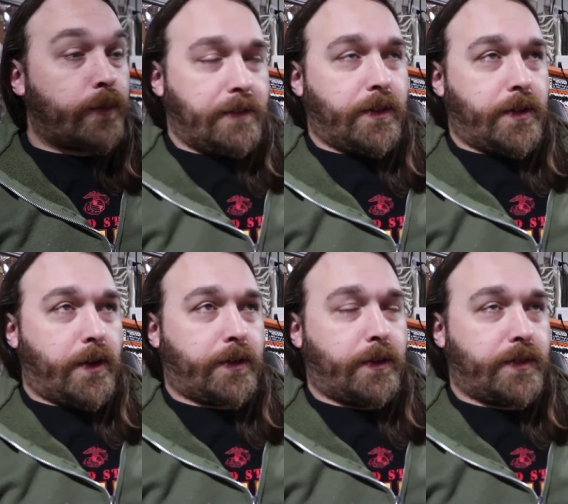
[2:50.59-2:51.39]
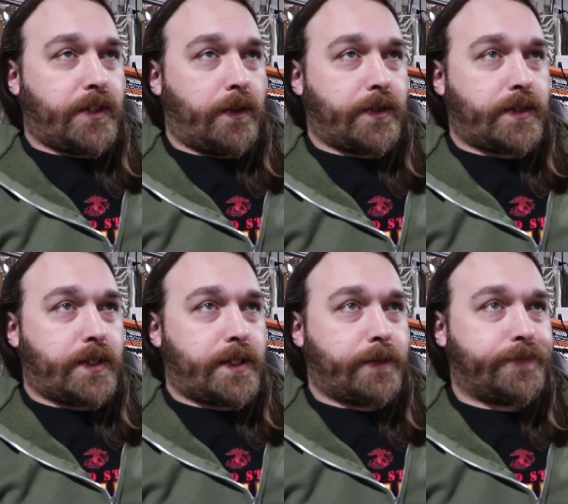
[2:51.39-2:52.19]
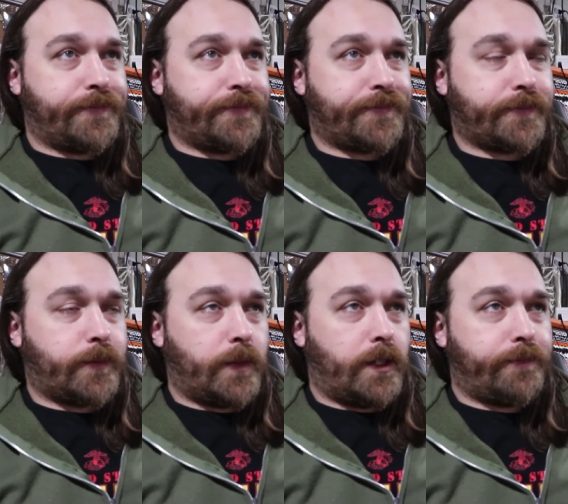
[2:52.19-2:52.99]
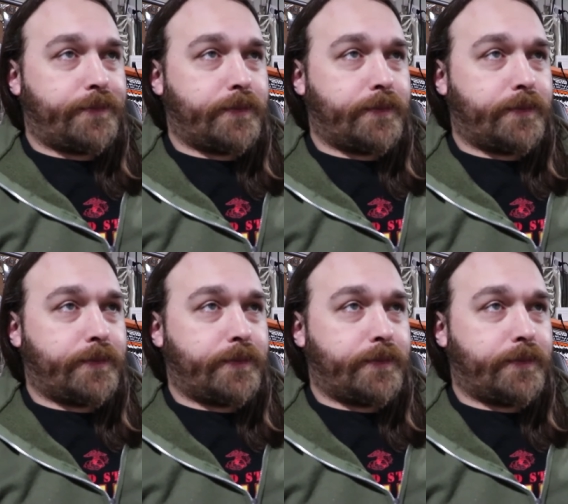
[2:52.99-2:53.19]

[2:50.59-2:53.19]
Even though the article itself is, well,